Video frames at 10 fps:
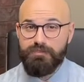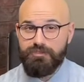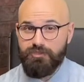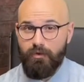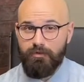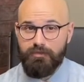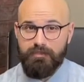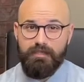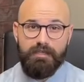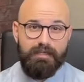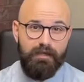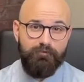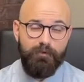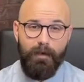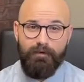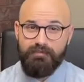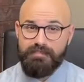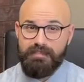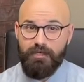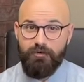shoulder. Now if you haven't
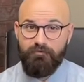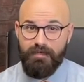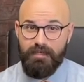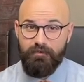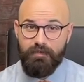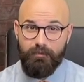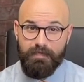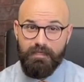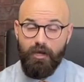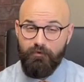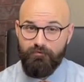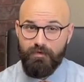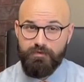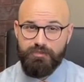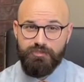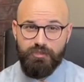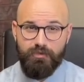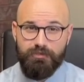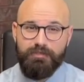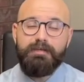seen our video that we did on frozen
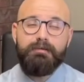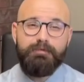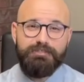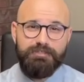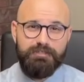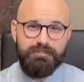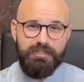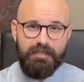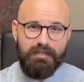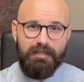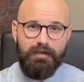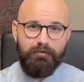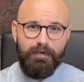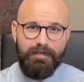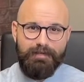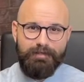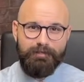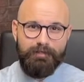shoulder, be sure to check that out right here.